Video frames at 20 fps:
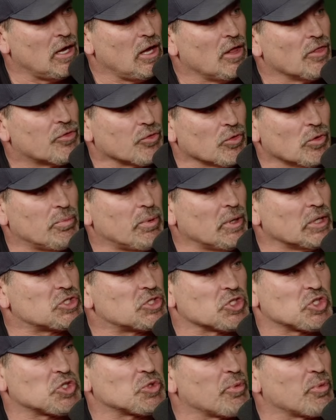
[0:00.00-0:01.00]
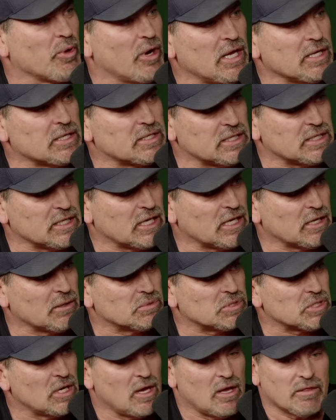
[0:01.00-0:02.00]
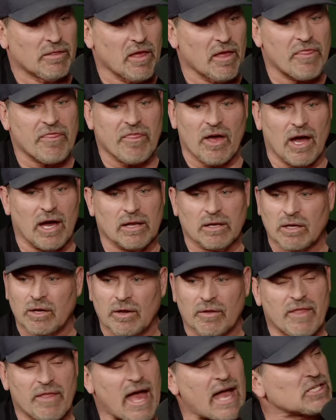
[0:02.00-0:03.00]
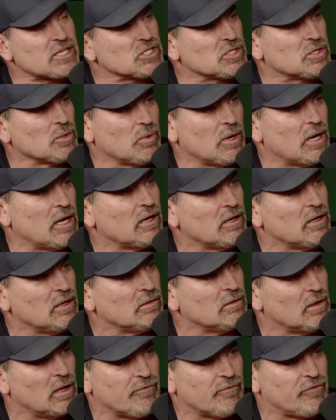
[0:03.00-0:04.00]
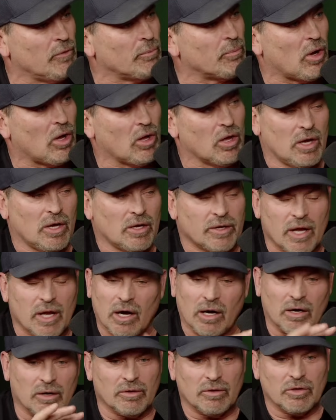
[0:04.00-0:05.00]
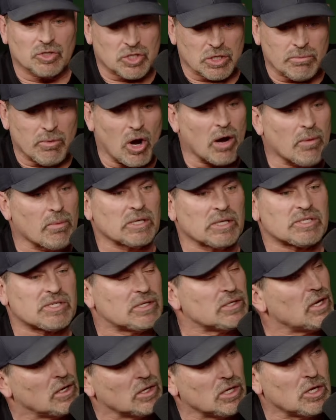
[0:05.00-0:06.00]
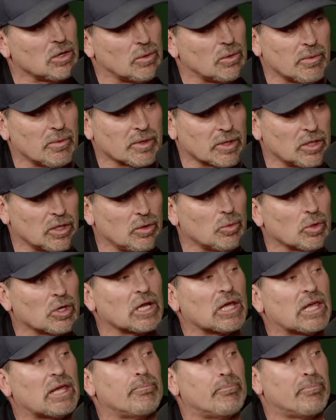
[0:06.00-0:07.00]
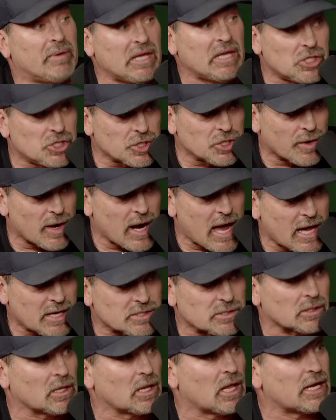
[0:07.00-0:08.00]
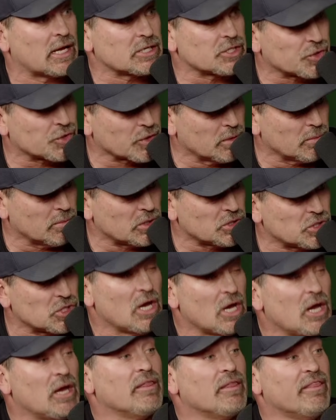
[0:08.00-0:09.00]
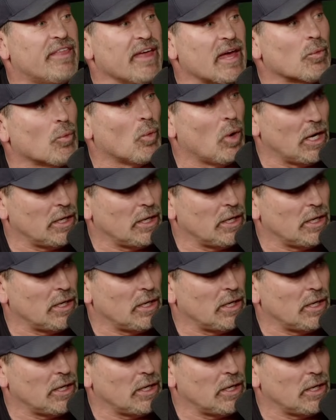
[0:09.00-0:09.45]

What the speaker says: through a bunch of spread teams that thought, that's the way that football. No, Jim Harbaugh said, no, you know what we're going to do? We're going to beat your ass on the line of scrimmage. Then what?